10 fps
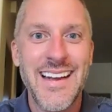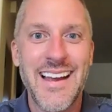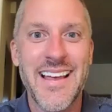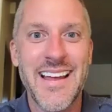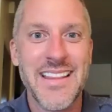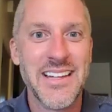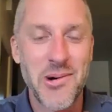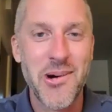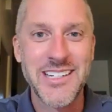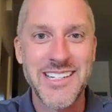the
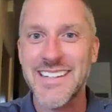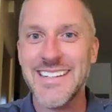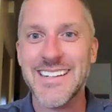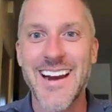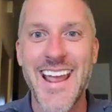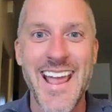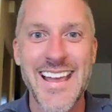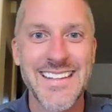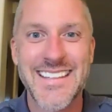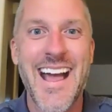torch is in your
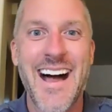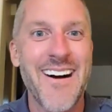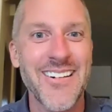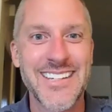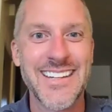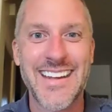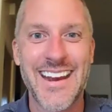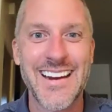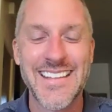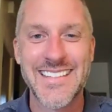hands now to
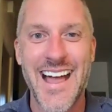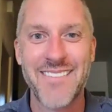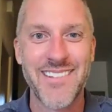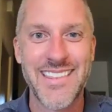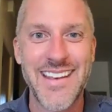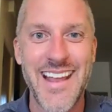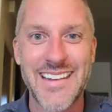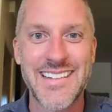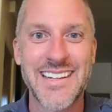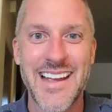carry this on with the
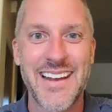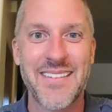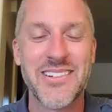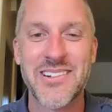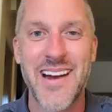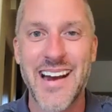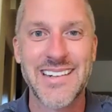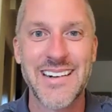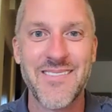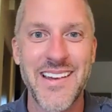next executive
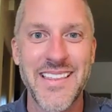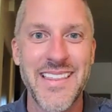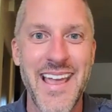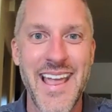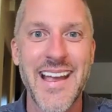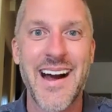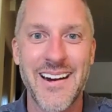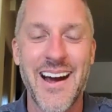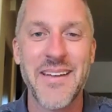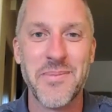director when they
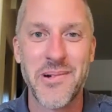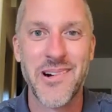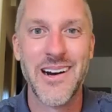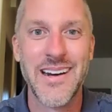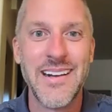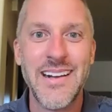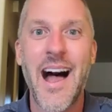are on board.